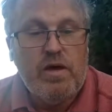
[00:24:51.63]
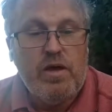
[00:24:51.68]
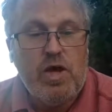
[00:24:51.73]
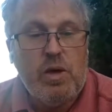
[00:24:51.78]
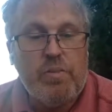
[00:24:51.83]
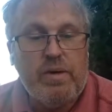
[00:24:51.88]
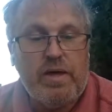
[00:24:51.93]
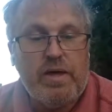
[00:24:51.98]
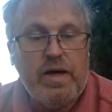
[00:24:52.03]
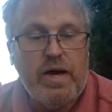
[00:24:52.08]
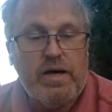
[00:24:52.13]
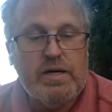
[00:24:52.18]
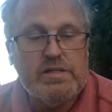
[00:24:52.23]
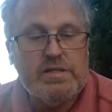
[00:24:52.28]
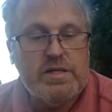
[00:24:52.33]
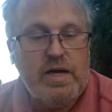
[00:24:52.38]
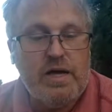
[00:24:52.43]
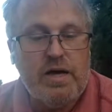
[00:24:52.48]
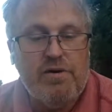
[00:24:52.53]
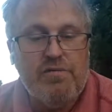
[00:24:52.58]

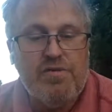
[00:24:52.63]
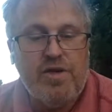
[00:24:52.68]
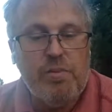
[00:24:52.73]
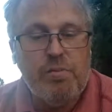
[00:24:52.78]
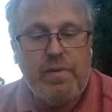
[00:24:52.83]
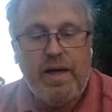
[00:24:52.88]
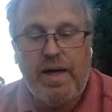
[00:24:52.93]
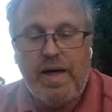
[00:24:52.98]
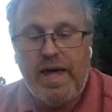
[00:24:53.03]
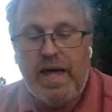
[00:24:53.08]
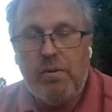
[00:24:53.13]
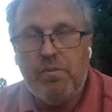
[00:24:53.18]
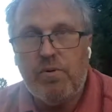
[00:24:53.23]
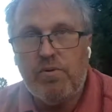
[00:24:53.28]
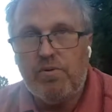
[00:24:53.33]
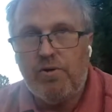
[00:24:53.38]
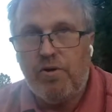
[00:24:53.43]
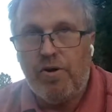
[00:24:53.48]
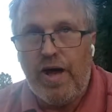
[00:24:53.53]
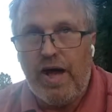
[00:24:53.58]
because of them not
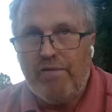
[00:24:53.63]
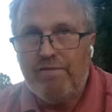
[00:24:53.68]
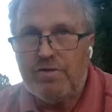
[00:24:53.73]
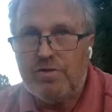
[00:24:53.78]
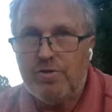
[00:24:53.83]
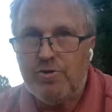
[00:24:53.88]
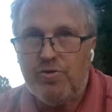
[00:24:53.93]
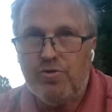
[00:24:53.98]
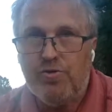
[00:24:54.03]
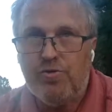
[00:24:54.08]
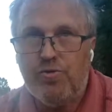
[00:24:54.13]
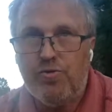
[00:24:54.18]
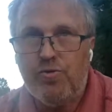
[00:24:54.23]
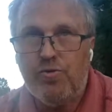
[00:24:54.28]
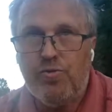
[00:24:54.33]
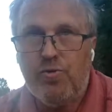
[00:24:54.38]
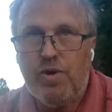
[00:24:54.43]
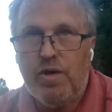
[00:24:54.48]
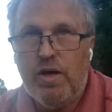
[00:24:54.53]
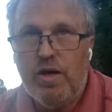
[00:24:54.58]
able, they're having
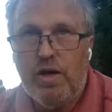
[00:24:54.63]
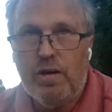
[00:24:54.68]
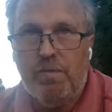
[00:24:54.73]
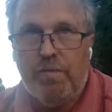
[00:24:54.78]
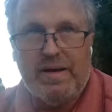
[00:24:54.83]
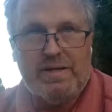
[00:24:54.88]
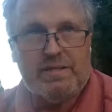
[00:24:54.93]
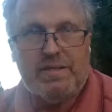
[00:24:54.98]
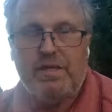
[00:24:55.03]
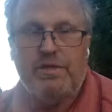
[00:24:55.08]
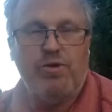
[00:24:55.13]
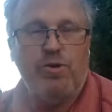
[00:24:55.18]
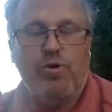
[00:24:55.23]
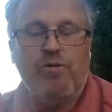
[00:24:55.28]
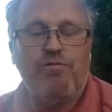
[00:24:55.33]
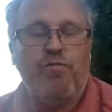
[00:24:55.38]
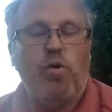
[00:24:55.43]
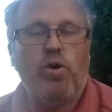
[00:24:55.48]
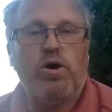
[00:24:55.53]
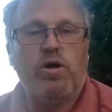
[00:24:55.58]
to basically
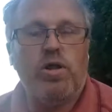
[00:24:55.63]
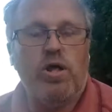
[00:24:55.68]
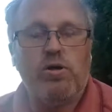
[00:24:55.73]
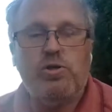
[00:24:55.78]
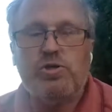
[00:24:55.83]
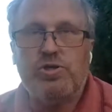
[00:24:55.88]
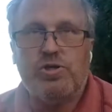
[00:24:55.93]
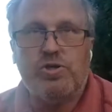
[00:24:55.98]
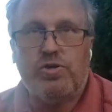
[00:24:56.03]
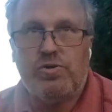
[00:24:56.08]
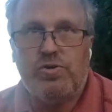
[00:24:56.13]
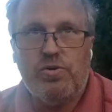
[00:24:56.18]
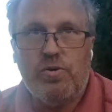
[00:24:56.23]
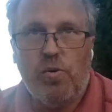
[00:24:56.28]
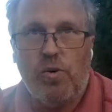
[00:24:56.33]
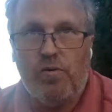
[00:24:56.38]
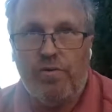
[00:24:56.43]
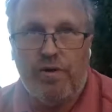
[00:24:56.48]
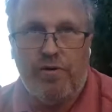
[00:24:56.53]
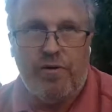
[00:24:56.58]
do a foreclosure,
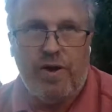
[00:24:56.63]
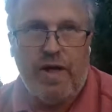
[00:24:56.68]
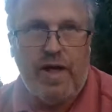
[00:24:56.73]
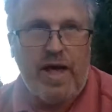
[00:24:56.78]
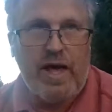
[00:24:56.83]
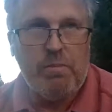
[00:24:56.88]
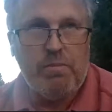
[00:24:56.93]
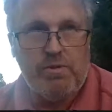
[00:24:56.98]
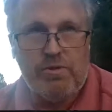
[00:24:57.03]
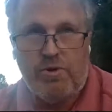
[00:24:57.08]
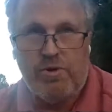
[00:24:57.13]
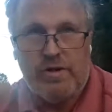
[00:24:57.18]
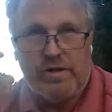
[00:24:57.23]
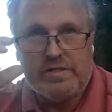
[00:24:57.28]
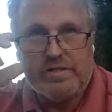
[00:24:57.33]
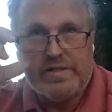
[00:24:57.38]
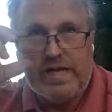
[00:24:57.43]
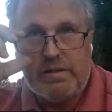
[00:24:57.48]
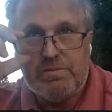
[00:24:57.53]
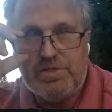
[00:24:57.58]
or they're not able, they're in
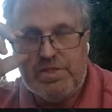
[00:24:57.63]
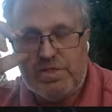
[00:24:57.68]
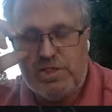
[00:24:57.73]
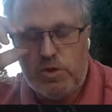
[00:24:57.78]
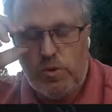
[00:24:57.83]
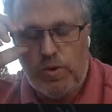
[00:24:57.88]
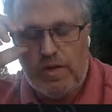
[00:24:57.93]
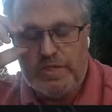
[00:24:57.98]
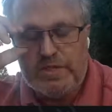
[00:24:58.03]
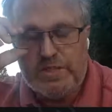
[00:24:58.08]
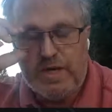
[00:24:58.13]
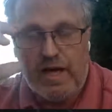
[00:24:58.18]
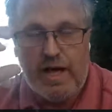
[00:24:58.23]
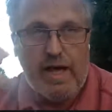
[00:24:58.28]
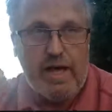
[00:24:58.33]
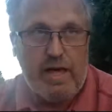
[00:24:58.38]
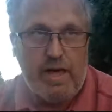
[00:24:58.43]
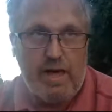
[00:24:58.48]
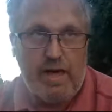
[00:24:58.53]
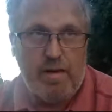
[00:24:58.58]
the same situation
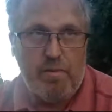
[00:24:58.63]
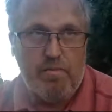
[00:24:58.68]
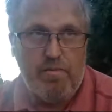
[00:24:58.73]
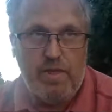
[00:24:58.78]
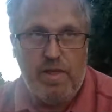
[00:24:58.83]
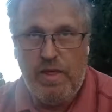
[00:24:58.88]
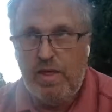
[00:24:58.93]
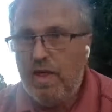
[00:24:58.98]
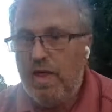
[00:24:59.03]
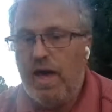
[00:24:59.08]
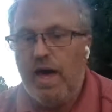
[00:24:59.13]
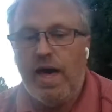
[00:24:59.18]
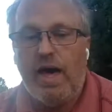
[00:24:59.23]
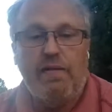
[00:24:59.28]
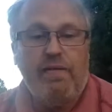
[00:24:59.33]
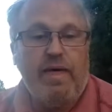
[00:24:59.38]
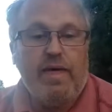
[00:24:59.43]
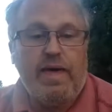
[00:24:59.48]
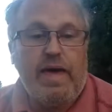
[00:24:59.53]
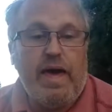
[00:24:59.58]
I am,
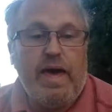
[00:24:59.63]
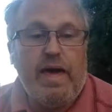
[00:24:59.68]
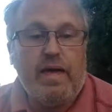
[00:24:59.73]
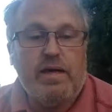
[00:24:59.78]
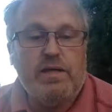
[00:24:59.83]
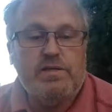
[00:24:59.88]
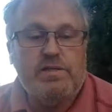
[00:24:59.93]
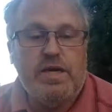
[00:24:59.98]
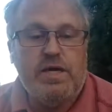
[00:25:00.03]
and they can't